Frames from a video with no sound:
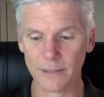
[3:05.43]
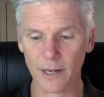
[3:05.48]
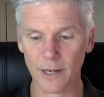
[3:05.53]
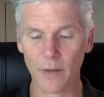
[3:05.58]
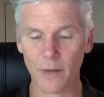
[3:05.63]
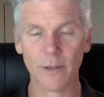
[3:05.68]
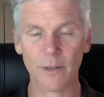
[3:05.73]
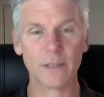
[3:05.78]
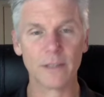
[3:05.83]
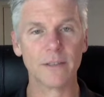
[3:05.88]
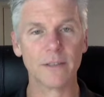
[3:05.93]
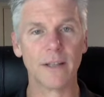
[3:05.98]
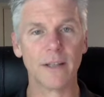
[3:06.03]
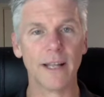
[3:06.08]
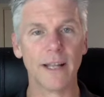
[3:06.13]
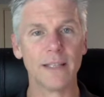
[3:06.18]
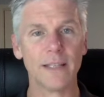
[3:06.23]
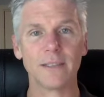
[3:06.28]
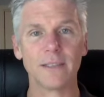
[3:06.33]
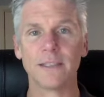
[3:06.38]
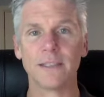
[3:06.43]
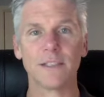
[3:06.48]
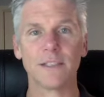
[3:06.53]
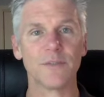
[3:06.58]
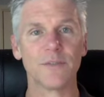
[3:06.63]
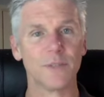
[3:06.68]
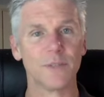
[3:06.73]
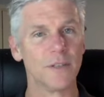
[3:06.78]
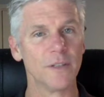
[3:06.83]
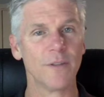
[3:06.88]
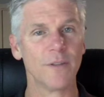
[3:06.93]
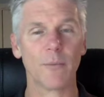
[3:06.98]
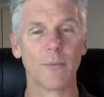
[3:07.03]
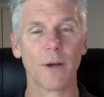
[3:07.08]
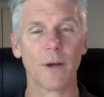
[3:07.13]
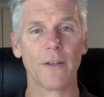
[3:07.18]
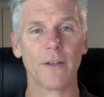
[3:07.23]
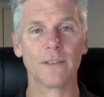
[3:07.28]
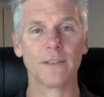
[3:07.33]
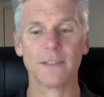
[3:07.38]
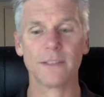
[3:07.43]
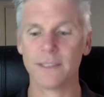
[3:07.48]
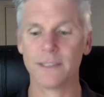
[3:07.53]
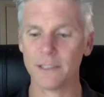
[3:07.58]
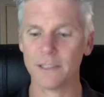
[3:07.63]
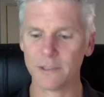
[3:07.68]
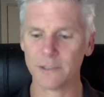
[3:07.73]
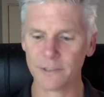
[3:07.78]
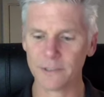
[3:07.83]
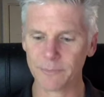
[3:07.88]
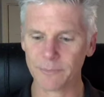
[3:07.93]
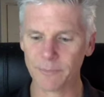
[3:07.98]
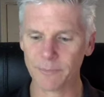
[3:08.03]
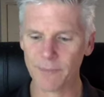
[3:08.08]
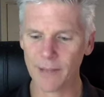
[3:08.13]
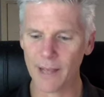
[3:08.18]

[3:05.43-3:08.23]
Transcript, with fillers: you know, because the nest is full of your brothers and sisters.